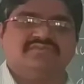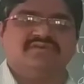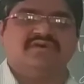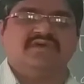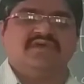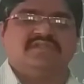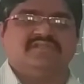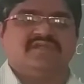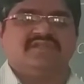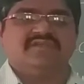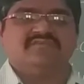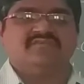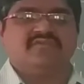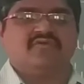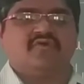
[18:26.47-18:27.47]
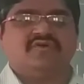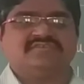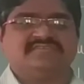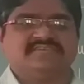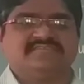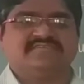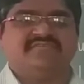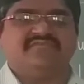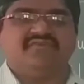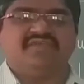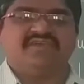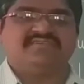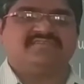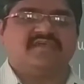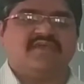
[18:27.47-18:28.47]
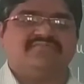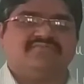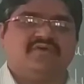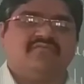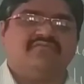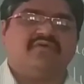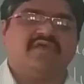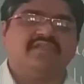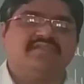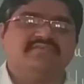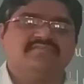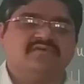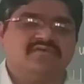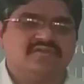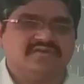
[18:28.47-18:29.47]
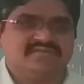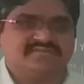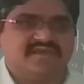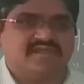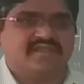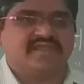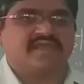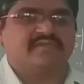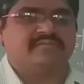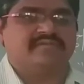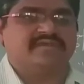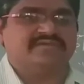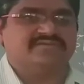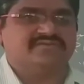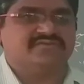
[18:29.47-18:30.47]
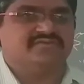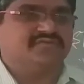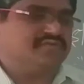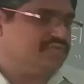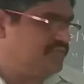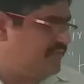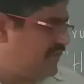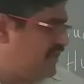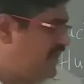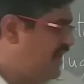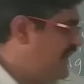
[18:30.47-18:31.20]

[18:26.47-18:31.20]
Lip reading: That is will causes various types of disorders are taken place due to the